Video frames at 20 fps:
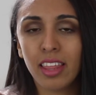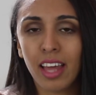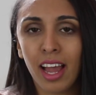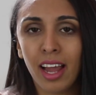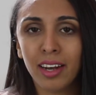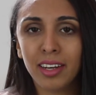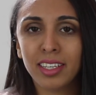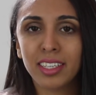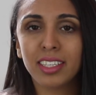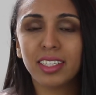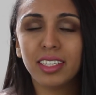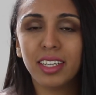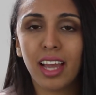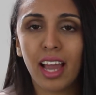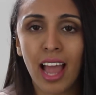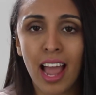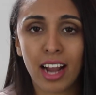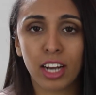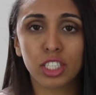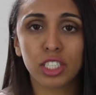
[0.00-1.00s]
that
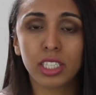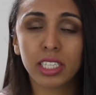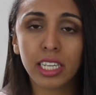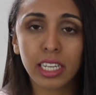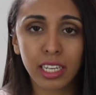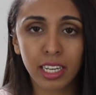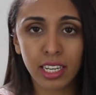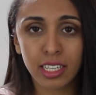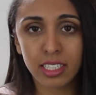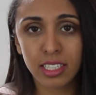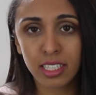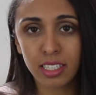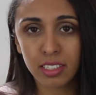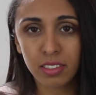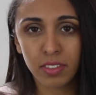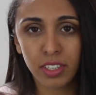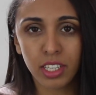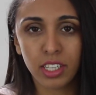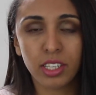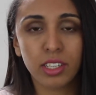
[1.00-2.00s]
actually needs
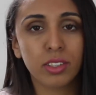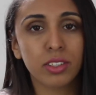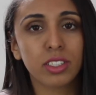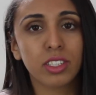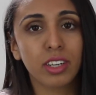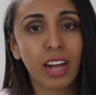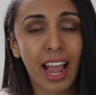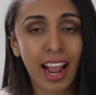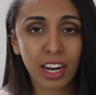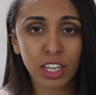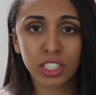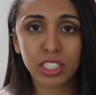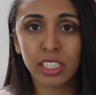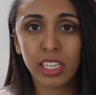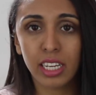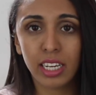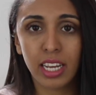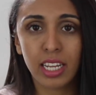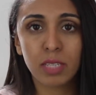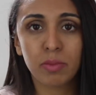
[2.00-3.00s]
these videos or
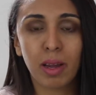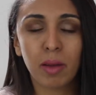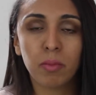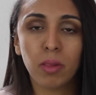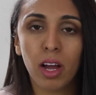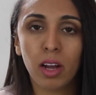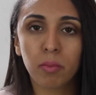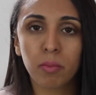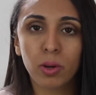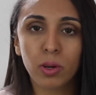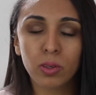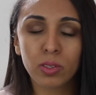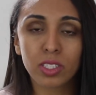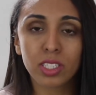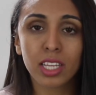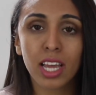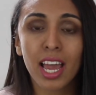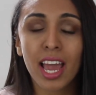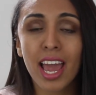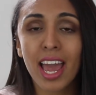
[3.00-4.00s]
actually needs my blog
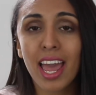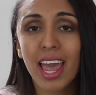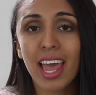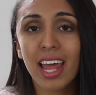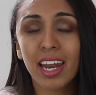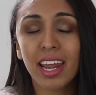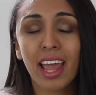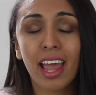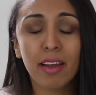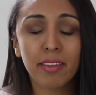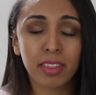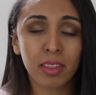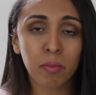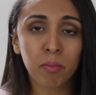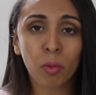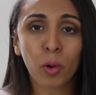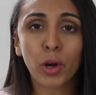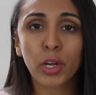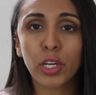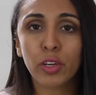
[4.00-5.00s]
posts. And the
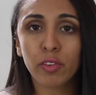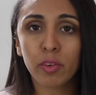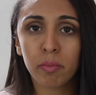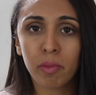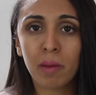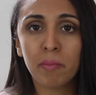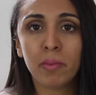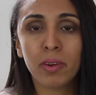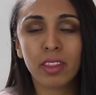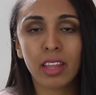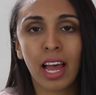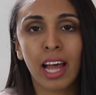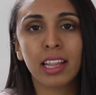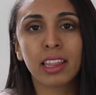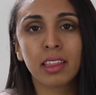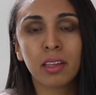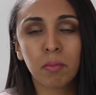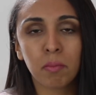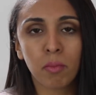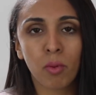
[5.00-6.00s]
more you remember
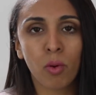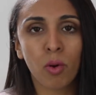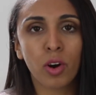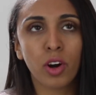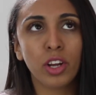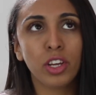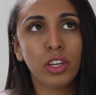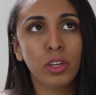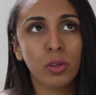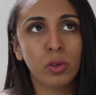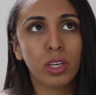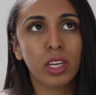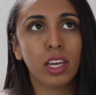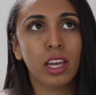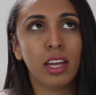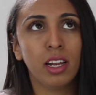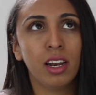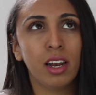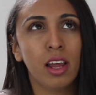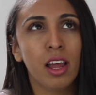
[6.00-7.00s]
that, the more you
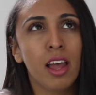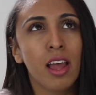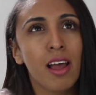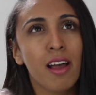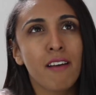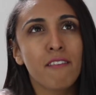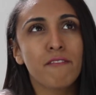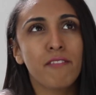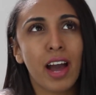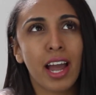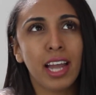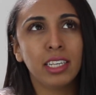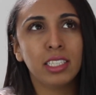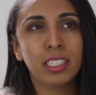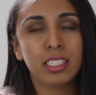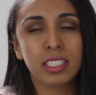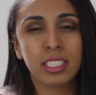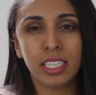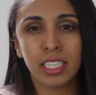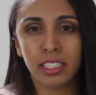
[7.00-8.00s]
can
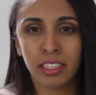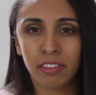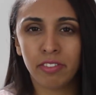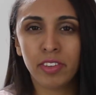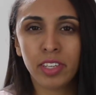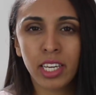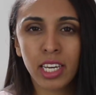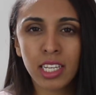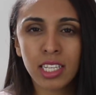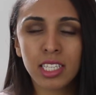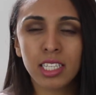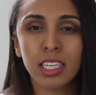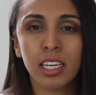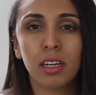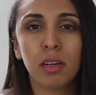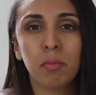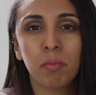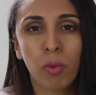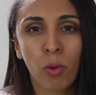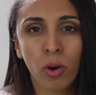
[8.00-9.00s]
find significance
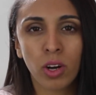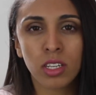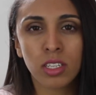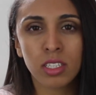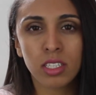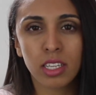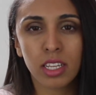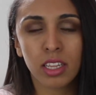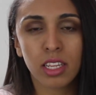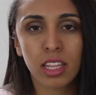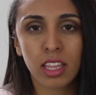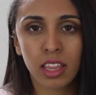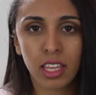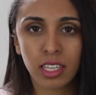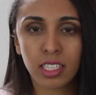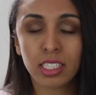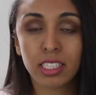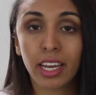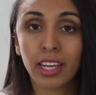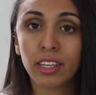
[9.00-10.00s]
and importance in the
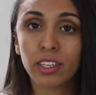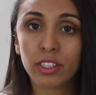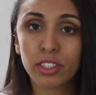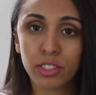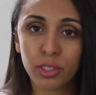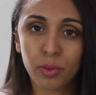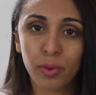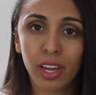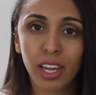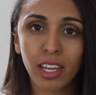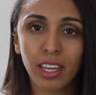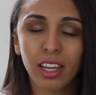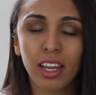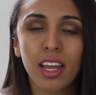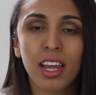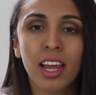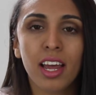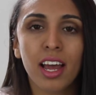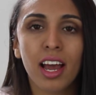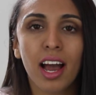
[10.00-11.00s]
things that you're doing.
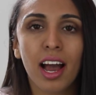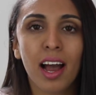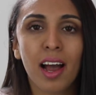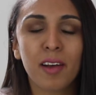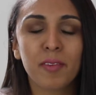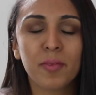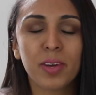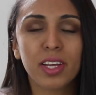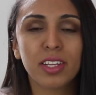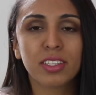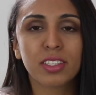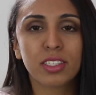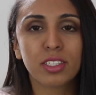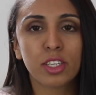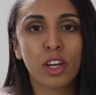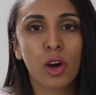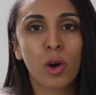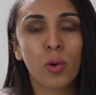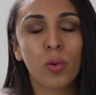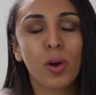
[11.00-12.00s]
And
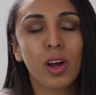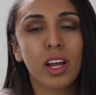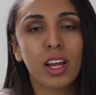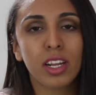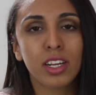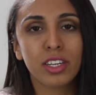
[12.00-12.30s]
so